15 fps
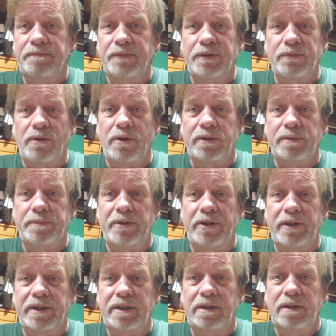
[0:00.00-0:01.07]
throttle
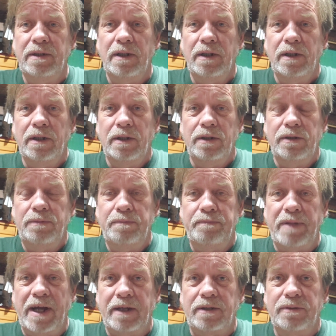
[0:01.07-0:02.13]
body
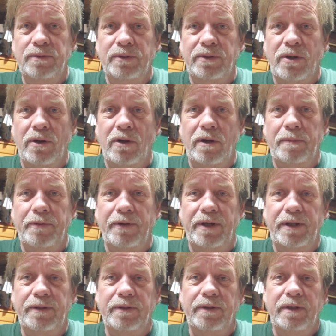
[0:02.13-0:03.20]
back to a
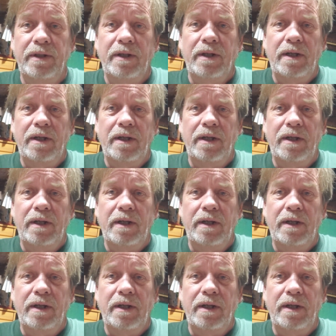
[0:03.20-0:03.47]
carburetor?